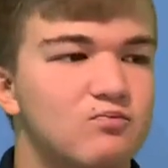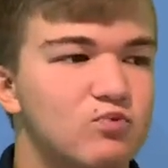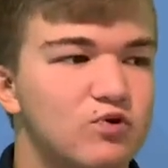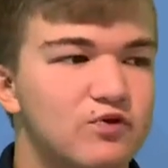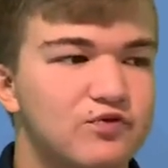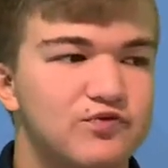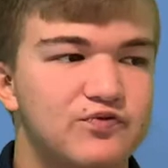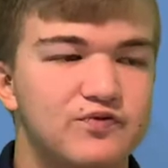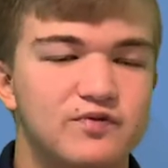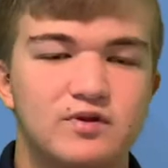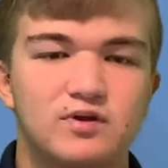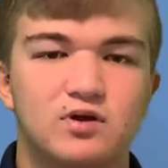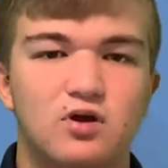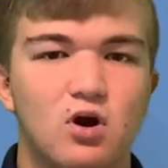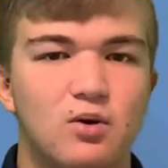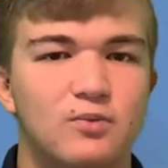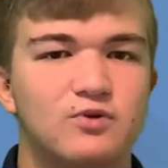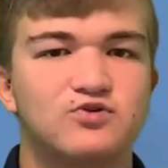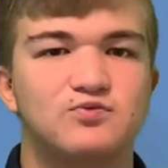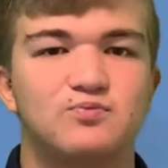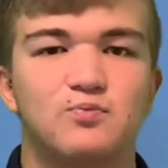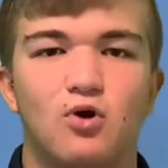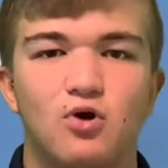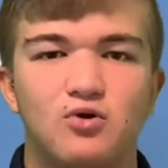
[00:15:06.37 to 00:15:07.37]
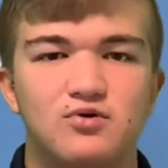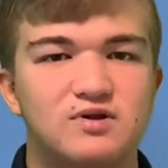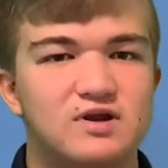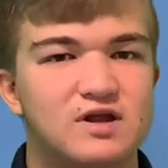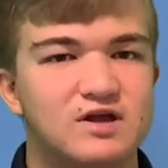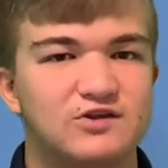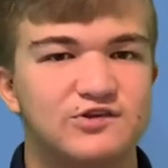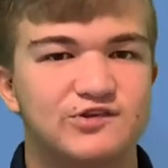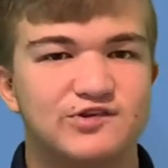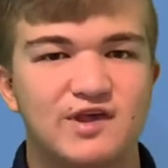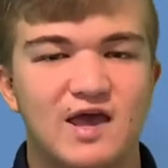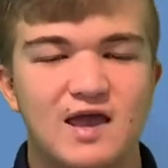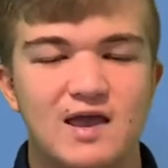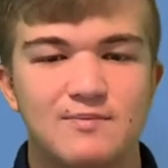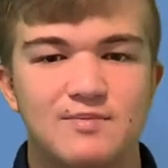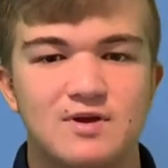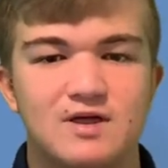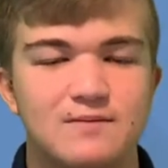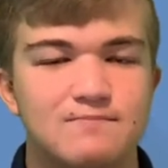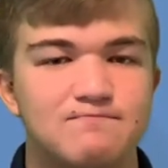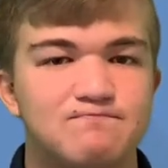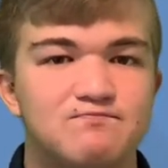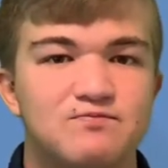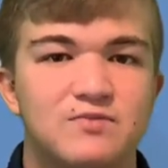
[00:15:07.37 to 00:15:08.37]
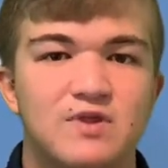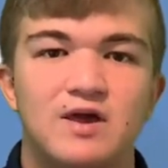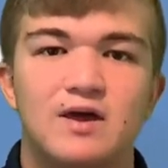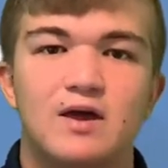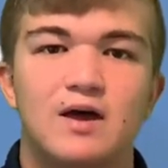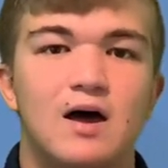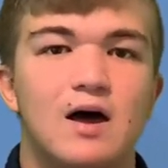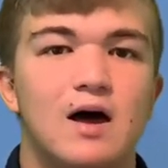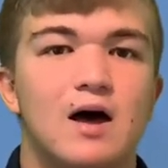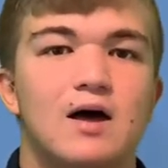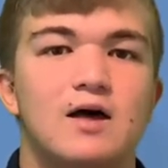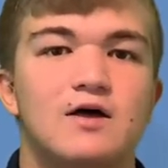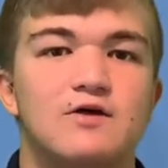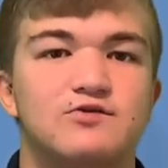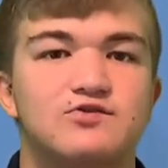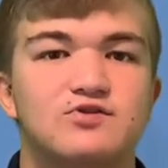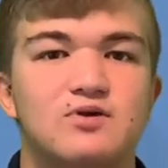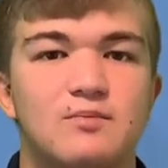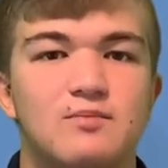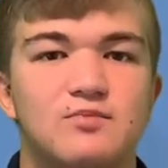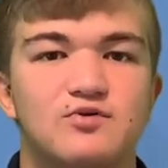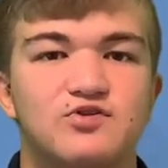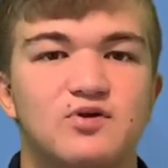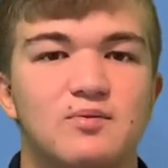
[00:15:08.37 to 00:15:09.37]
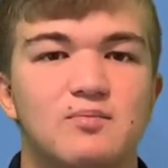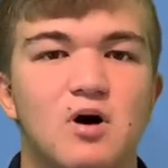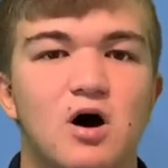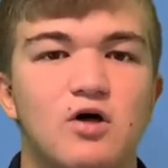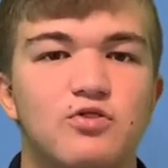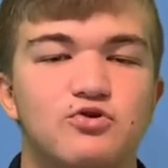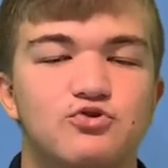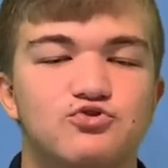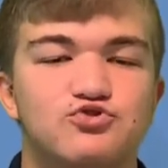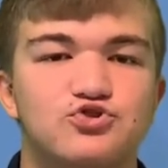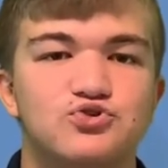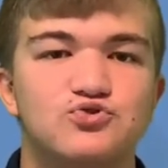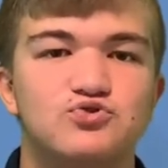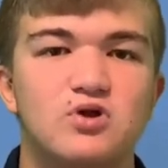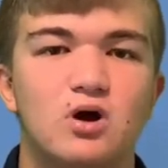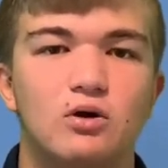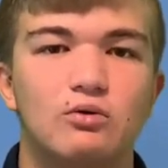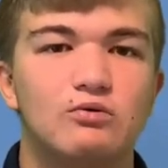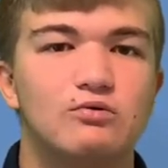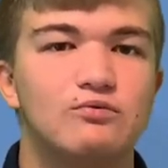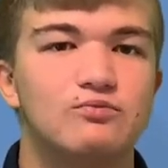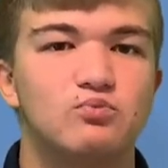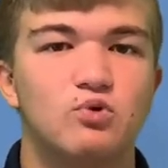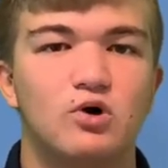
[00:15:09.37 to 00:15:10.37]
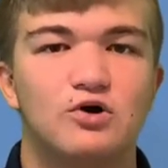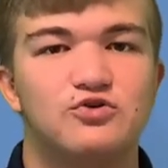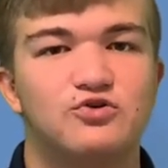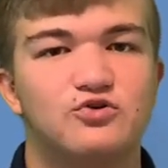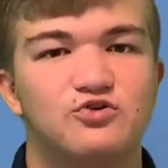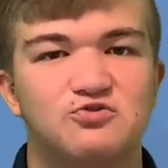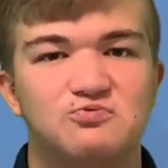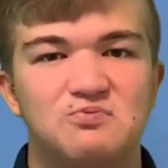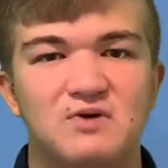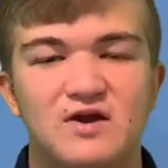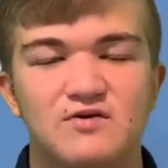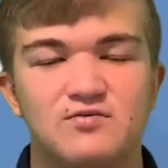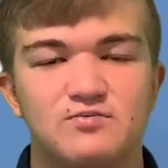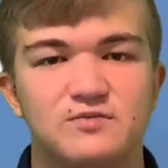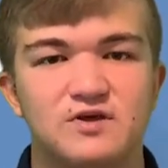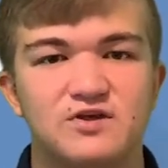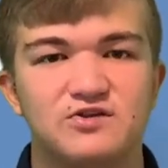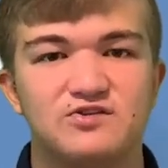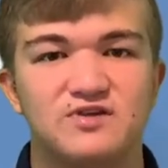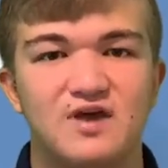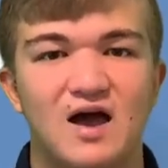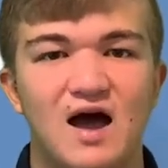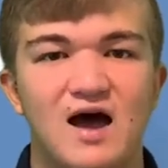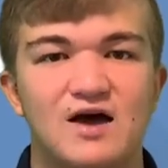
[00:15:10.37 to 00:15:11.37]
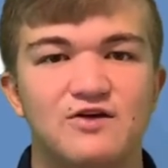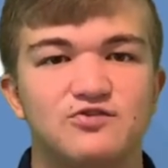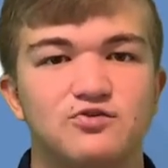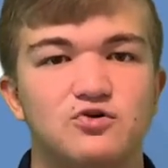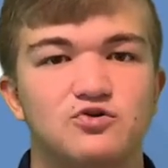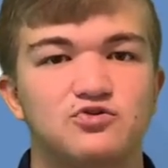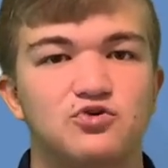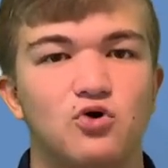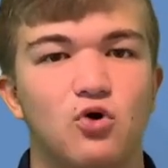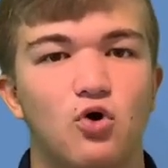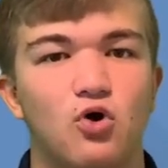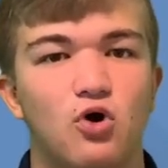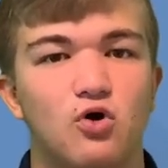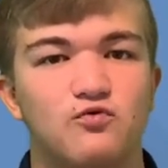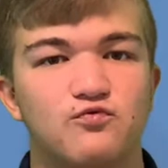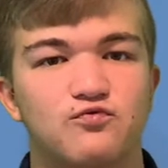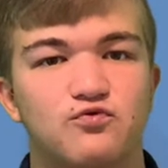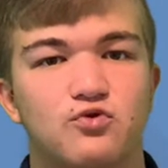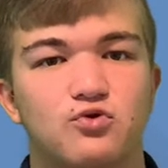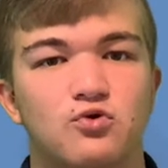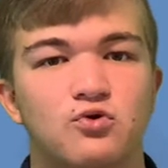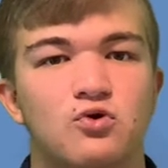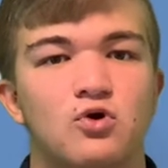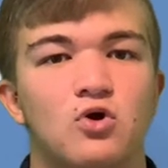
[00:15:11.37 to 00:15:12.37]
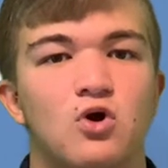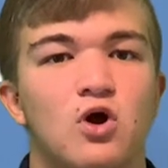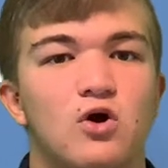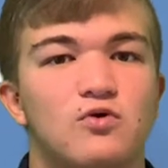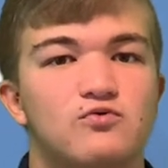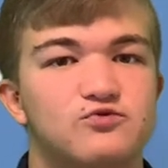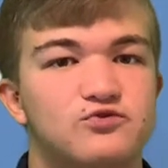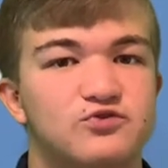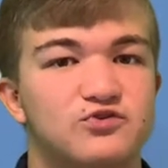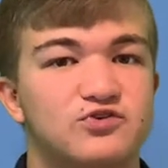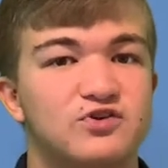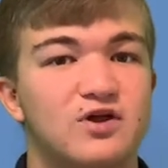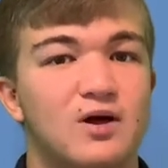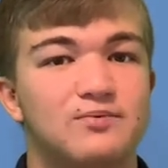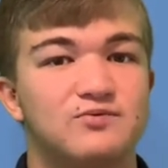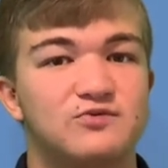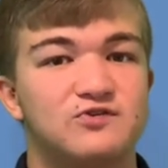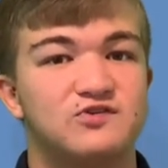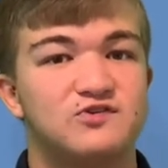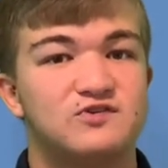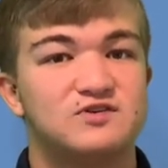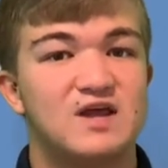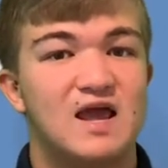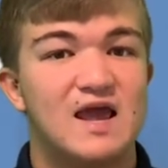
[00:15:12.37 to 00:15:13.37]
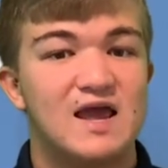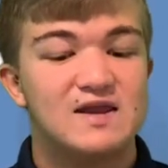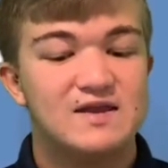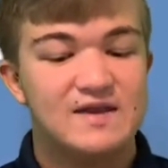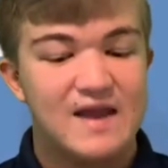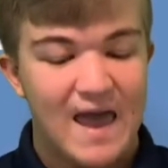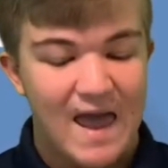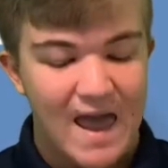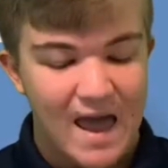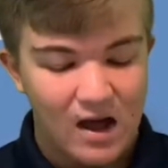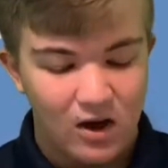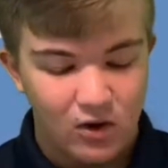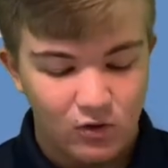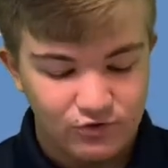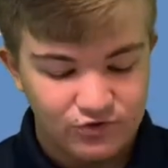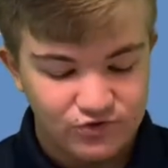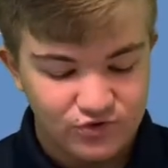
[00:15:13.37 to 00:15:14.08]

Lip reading: With Kirby Smart, Nick Saban, some others, you know what to expect from these guys, so it's hard for stuff to stand out.